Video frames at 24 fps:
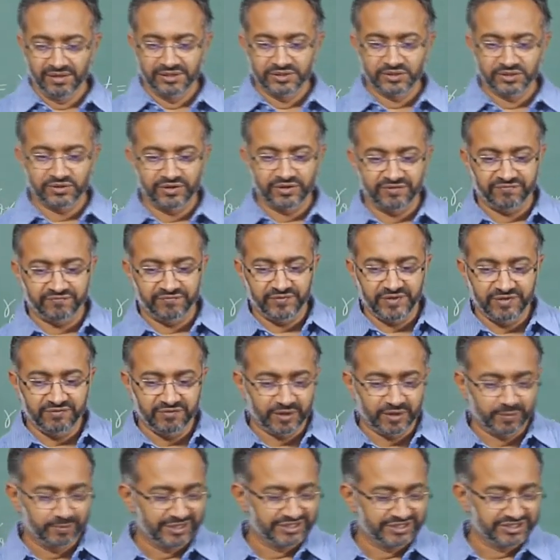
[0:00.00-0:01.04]
So if we
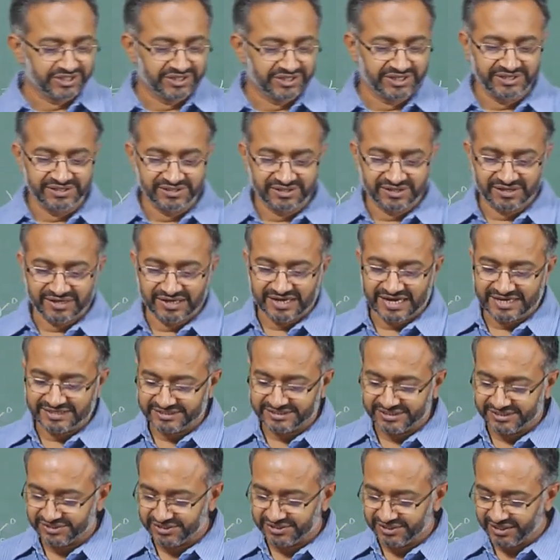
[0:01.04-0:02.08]
were measuring the
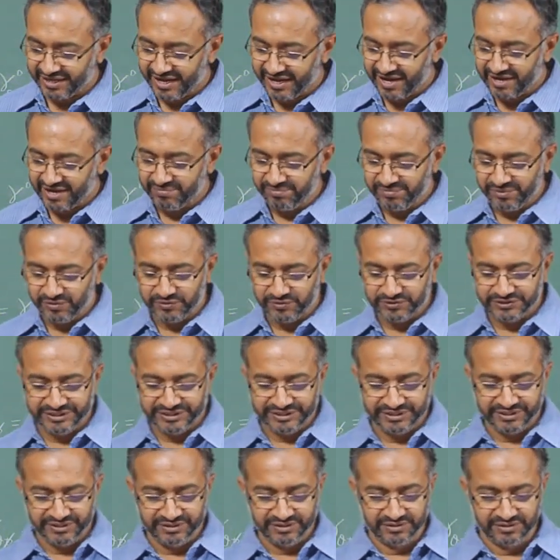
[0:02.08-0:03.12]
relaxation time
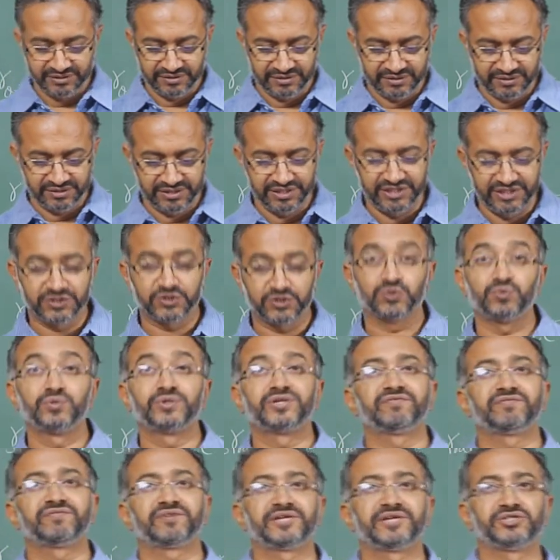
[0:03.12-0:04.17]
using these two
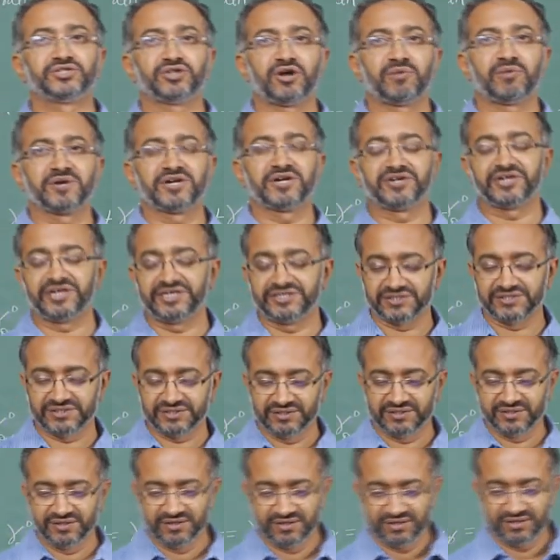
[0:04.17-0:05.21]
different geometries,
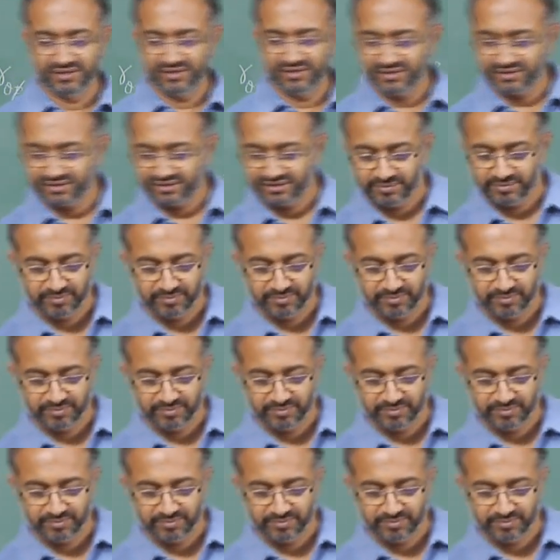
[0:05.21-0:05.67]
the